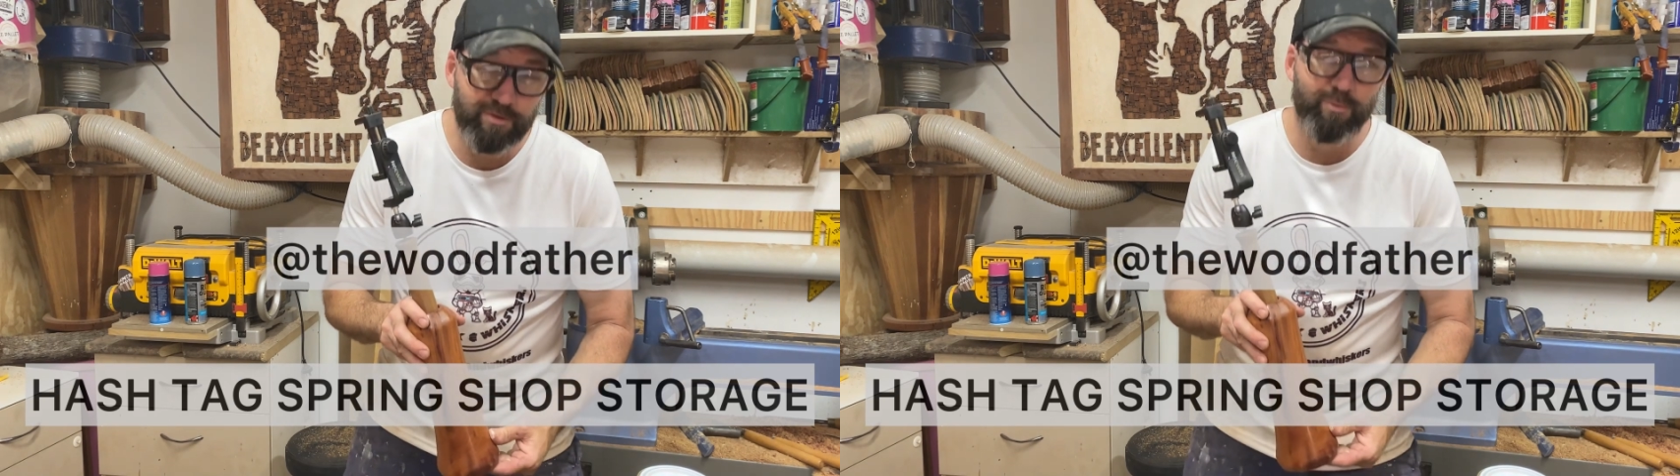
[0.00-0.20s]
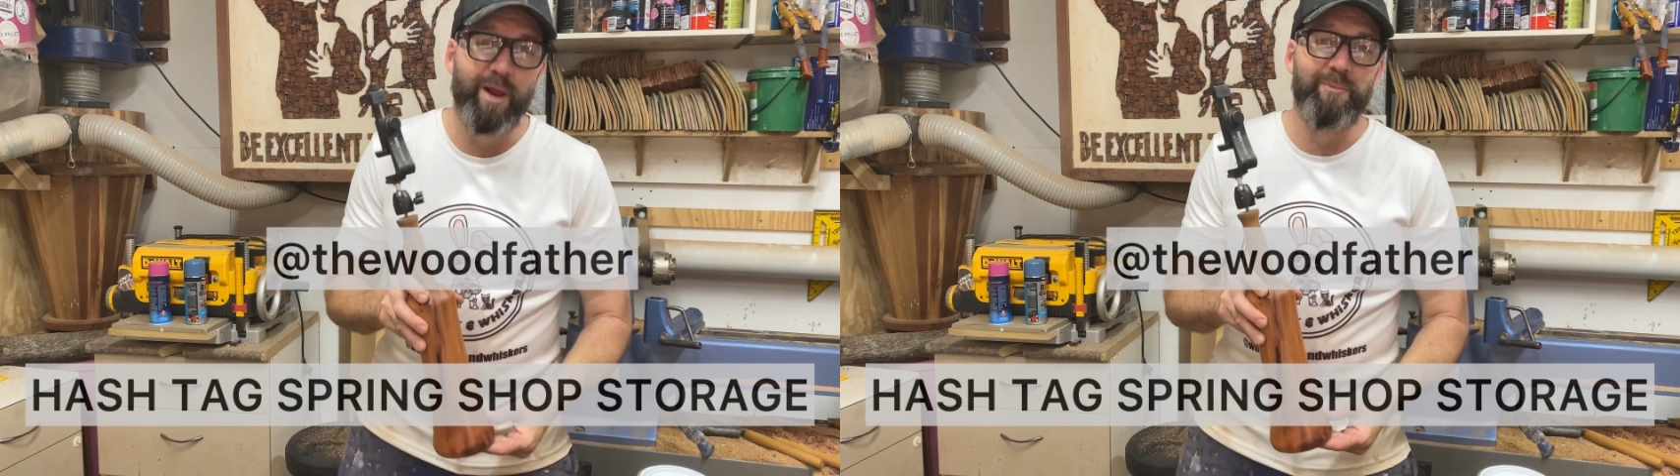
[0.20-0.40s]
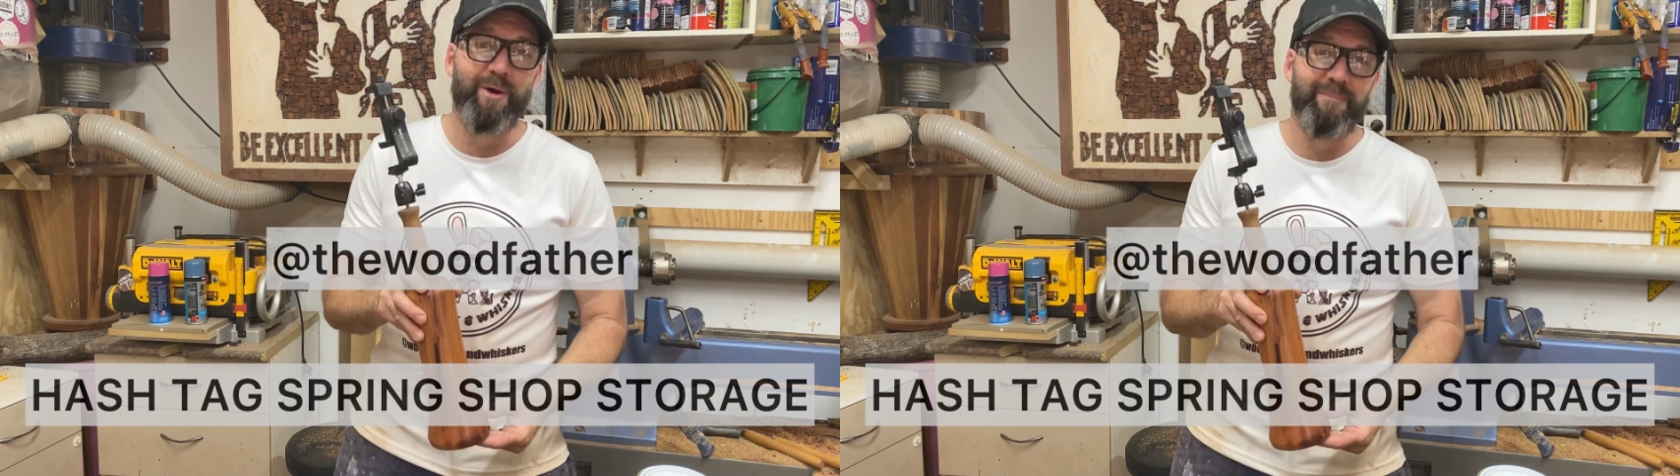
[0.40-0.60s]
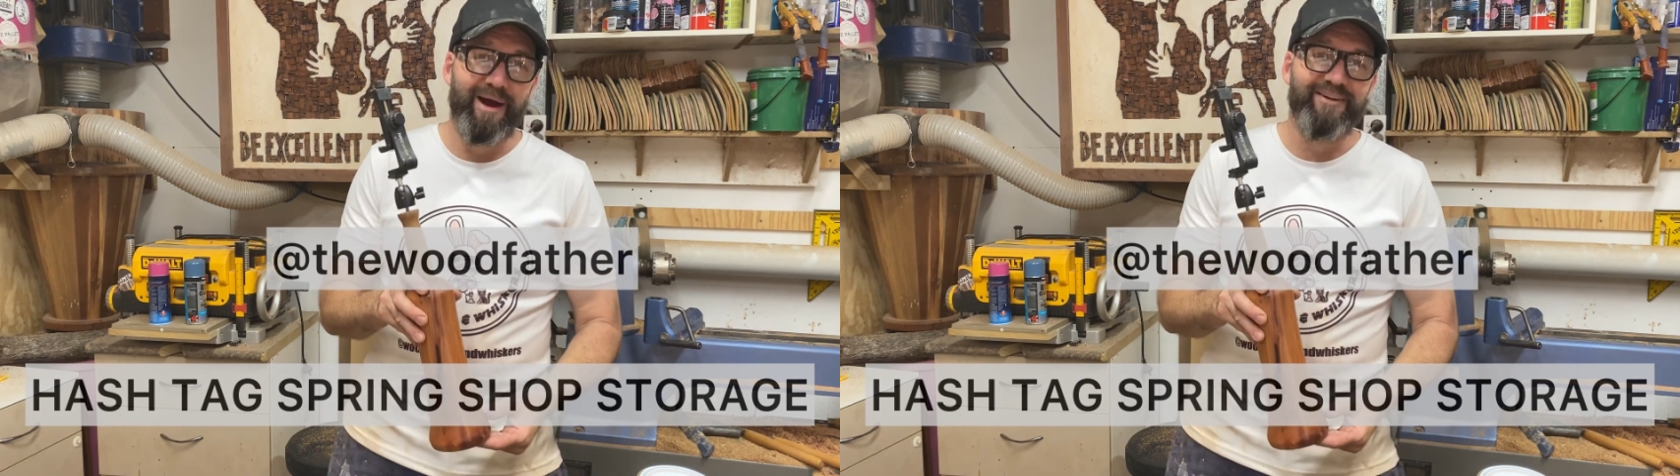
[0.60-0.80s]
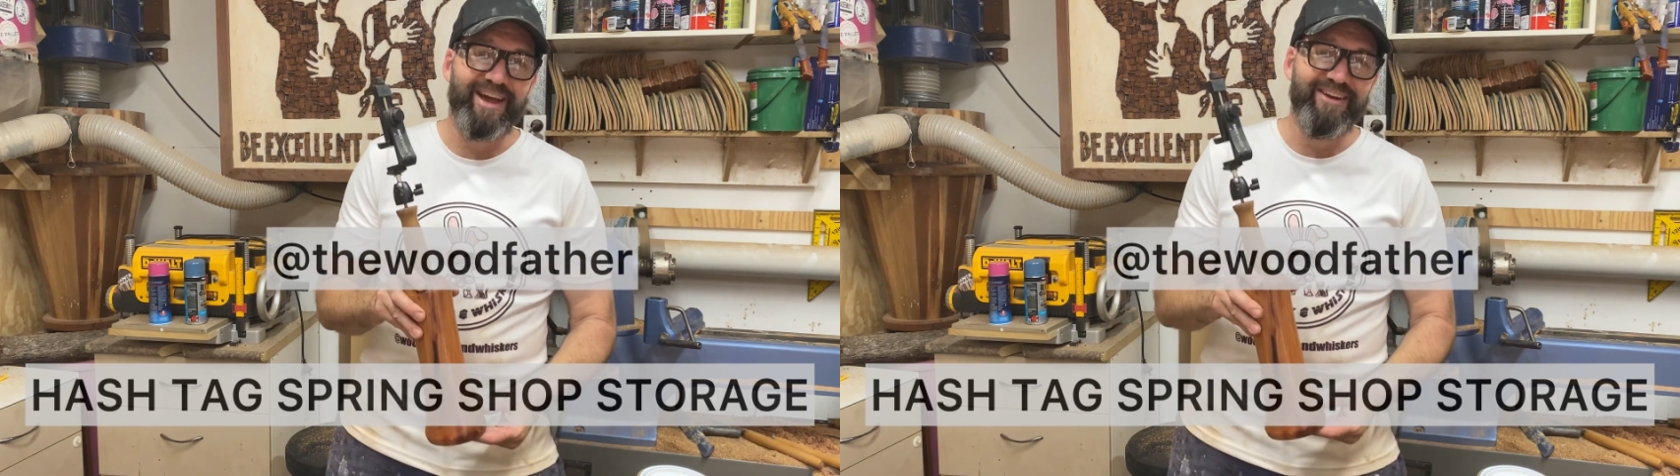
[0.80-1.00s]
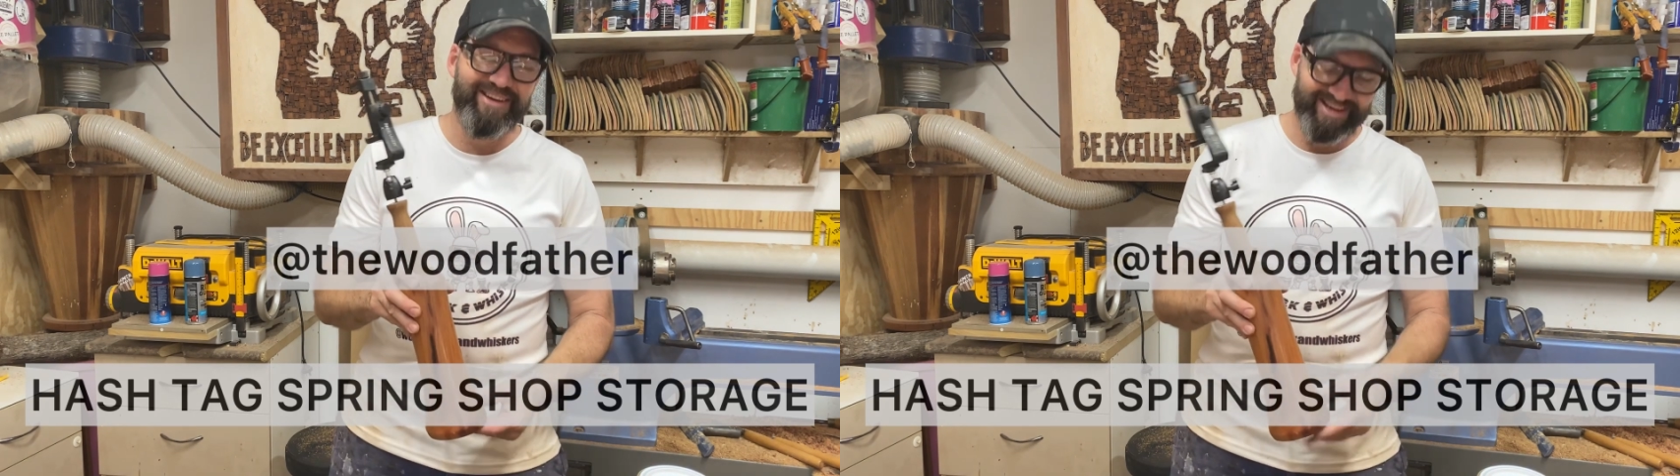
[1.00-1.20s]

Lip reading: run by Mario.